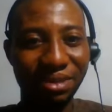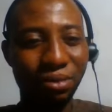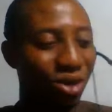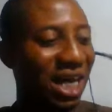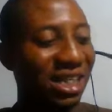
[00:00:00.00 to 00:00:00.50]

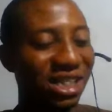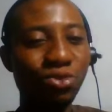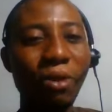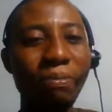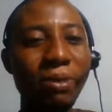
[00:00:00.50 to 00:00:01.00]
because that
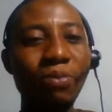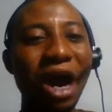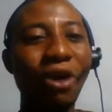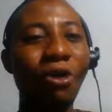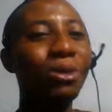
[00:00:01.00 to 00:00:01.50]
is what
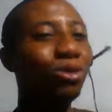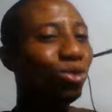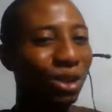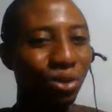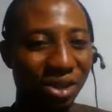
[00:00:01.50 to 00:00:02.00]
people are coming
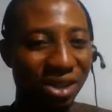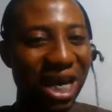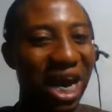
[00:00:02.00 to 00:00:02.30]
to deal with,